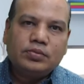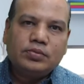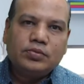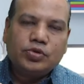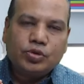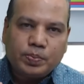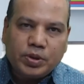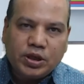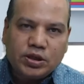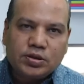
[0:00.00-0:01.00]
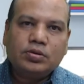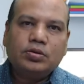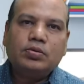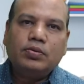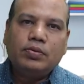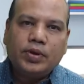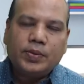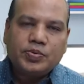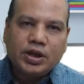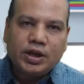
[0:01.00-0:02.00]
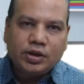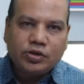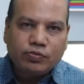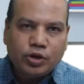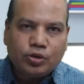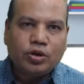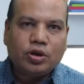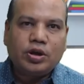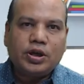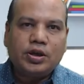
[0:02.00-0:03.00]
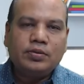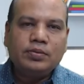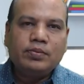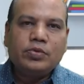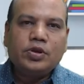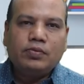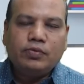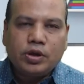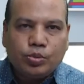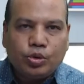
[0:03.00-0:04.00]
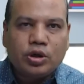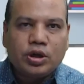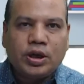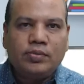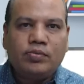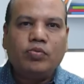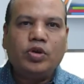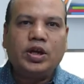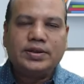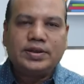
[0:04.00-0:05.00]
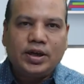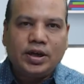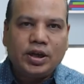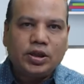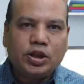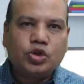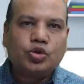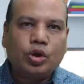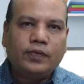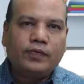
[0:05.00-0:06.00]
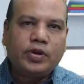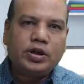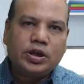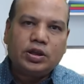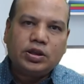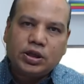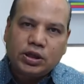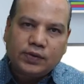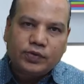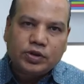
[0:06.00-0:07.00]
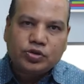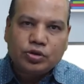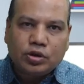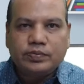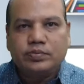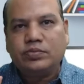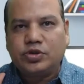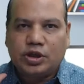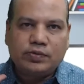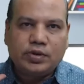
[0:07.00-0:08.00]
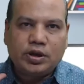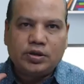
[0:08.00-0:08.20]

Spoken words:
So please, website is vino.in. One more time, we are extending this offer till 31st of January.